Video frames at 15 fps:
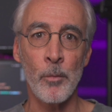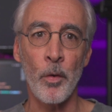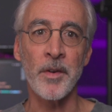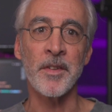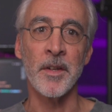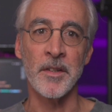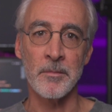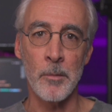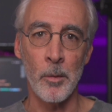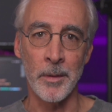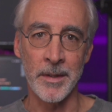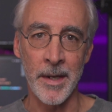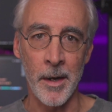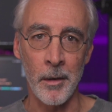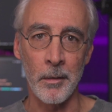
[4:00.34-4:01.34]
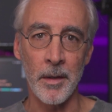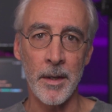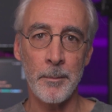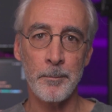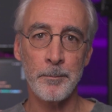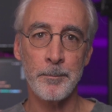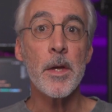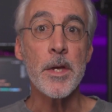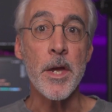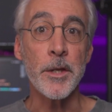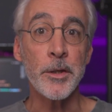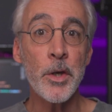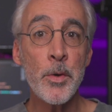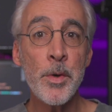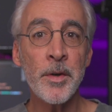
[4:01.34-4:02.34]
more sense momentarily you
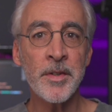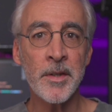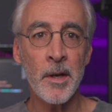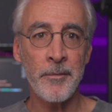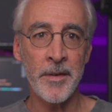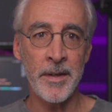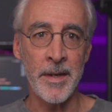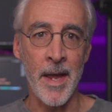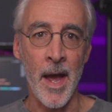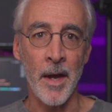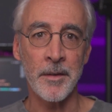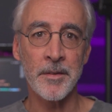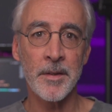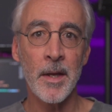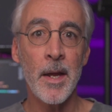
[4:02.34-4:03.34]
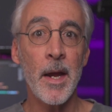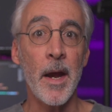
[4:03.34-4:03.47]
do your stuff in Next,